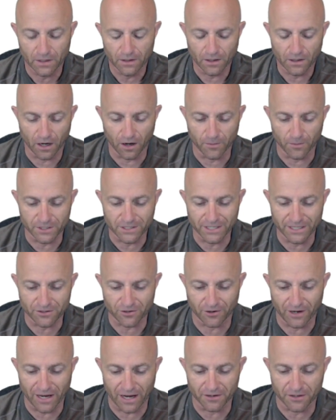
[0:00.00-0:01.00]
But
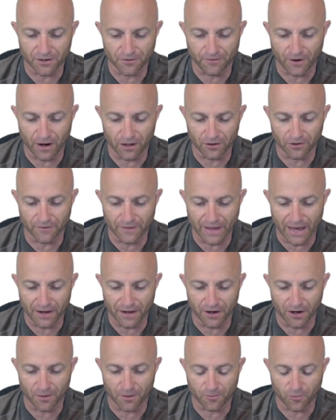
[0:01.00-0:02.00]
Dieselhound, you followed that
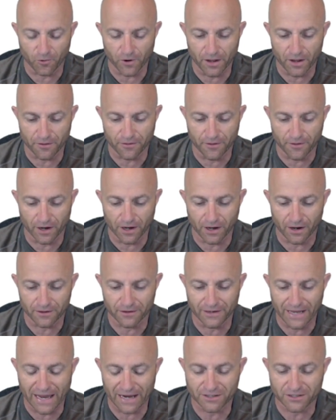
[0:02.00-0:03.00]
up with
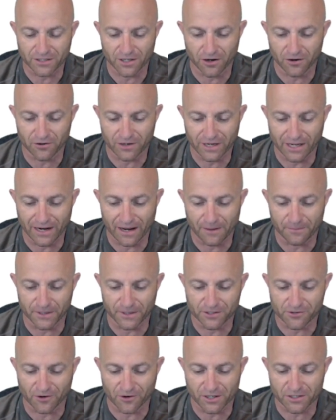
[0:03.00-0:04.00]
Nexo cannot
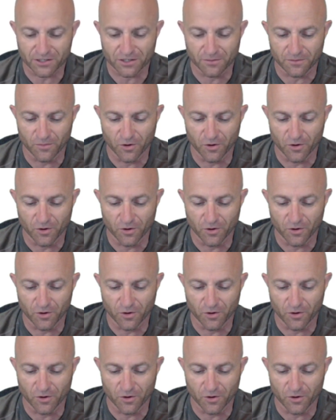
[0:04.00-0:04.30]
be trusted.